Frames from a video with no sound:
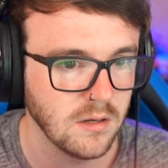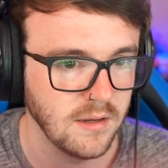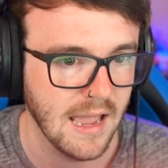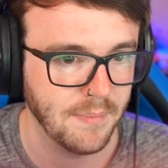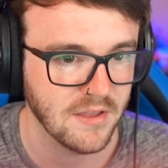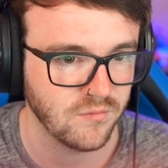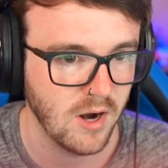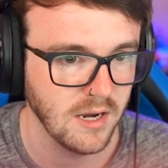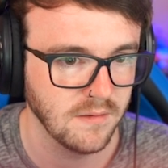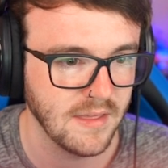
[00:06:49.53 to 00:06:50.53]
Yeah, that's
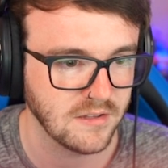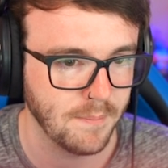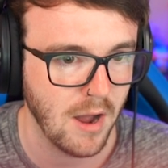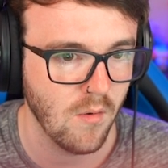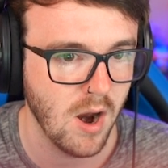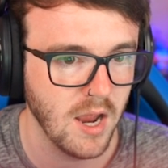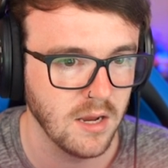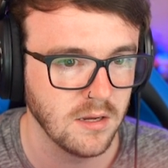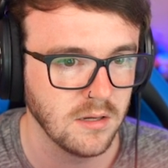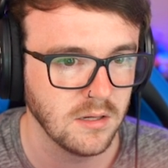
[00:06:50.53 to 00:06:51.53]
right. That's about right.
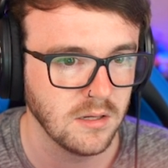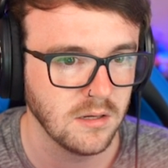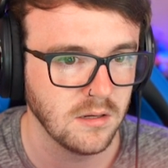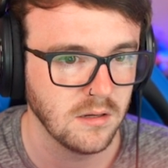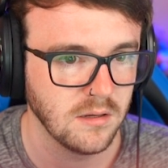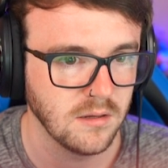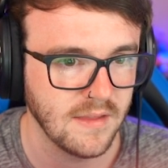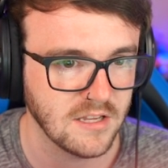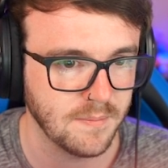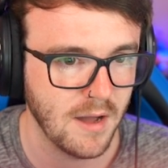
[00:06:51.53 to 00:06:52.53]

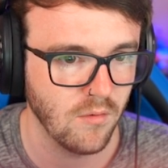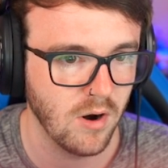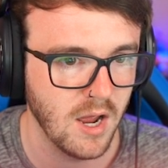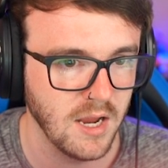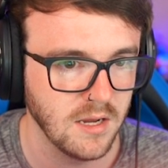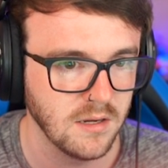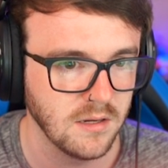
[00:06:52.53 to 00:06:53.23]
That's about right.